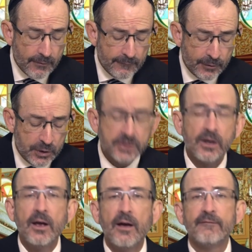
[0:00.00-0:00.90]

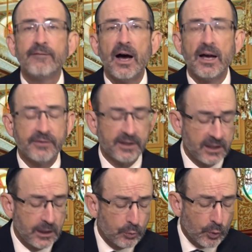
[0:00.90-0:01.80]
Verse 5 in
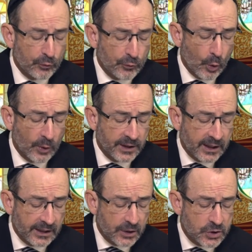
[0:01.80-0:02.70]
Hebrew, 4 in
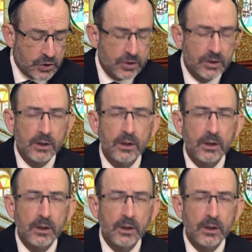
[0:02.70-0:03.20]
English.